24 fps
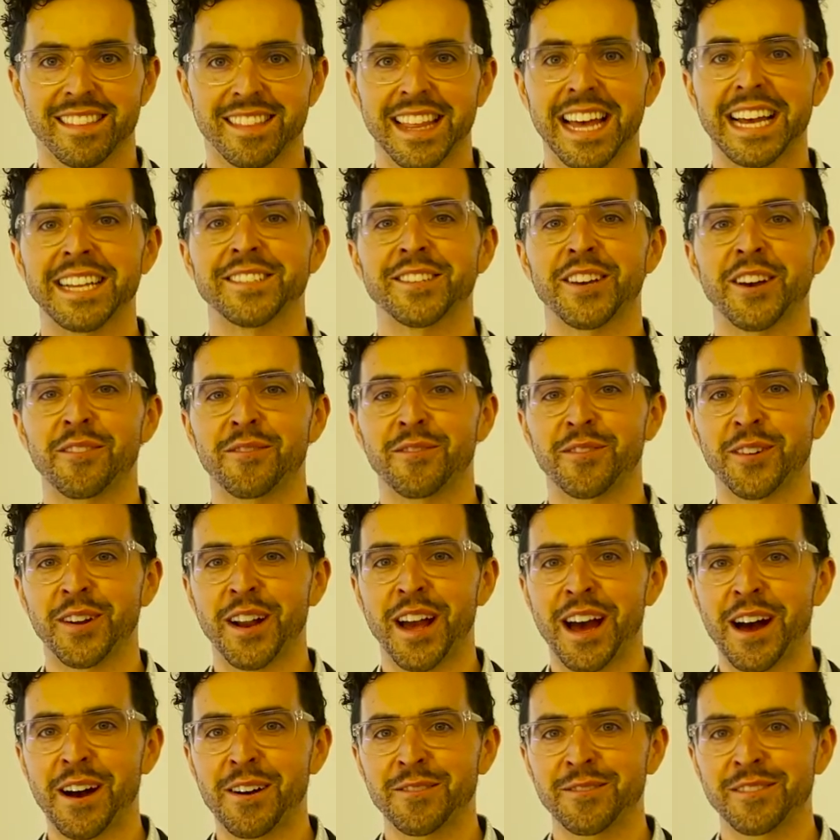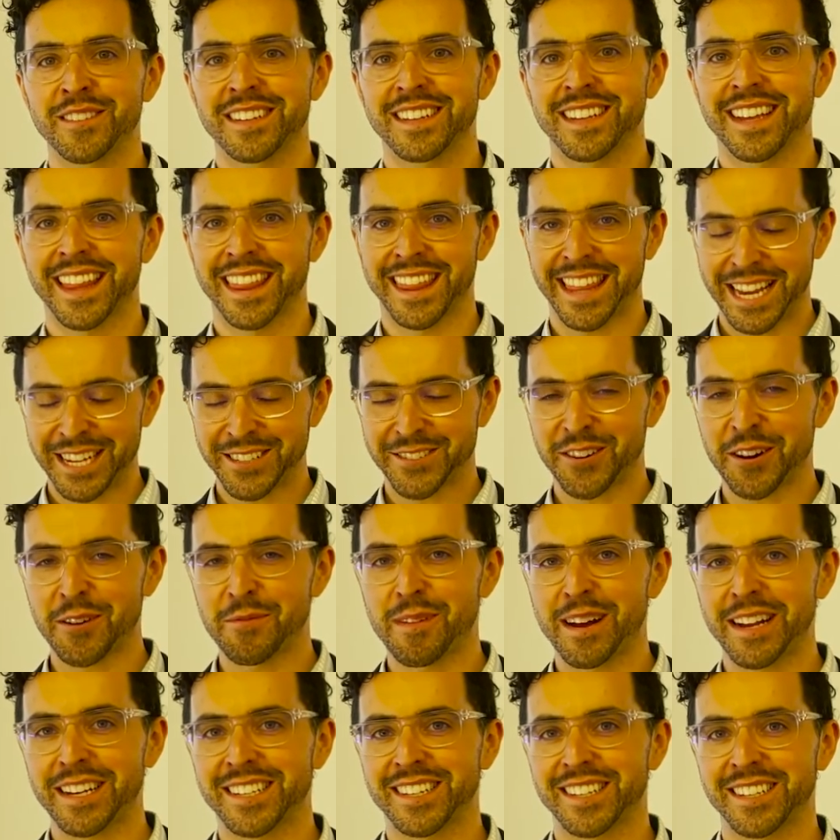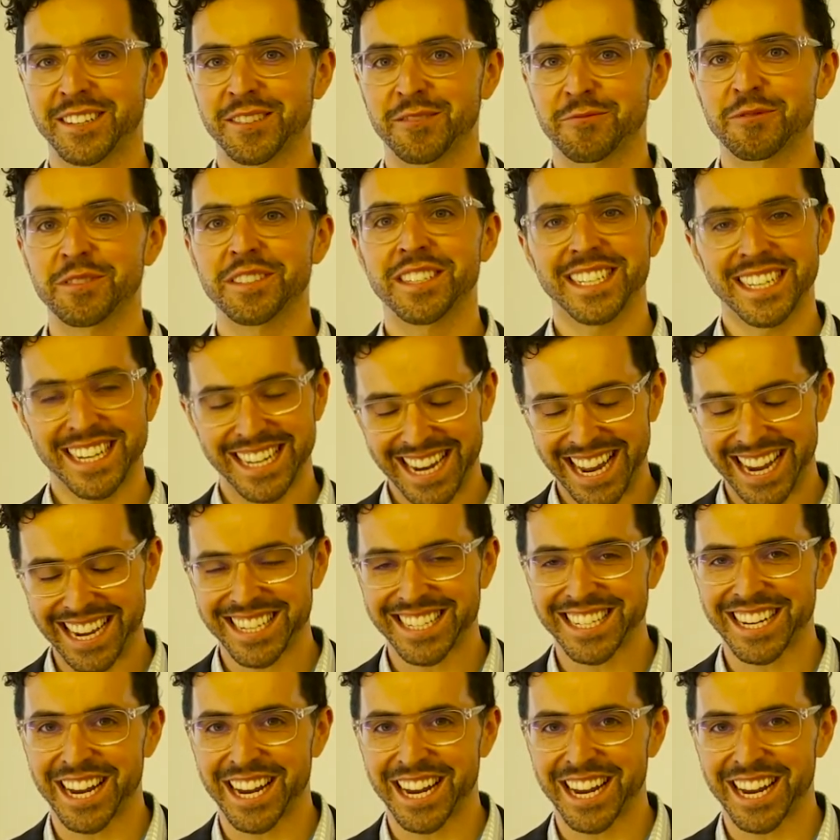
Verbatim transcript: That's all for now. Thanks very much. We'll see you next